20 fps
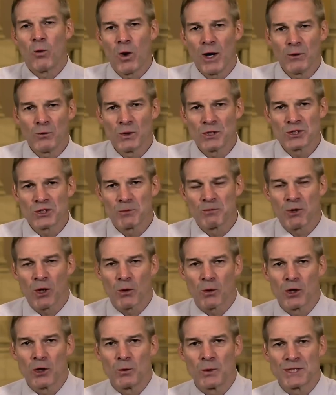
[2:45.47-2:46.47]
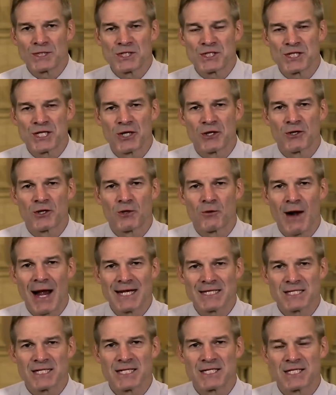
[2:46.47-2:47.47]
One whistleblower who went to Senator
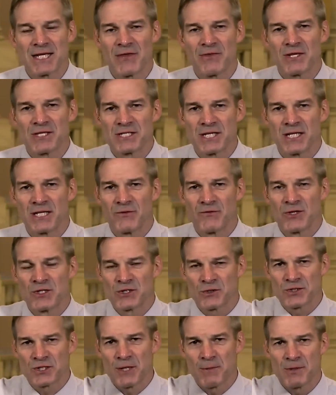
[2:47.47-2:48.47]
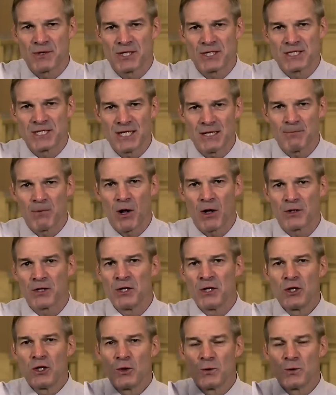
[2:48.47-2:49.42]
Grassley said this individual, Timothy Thibault,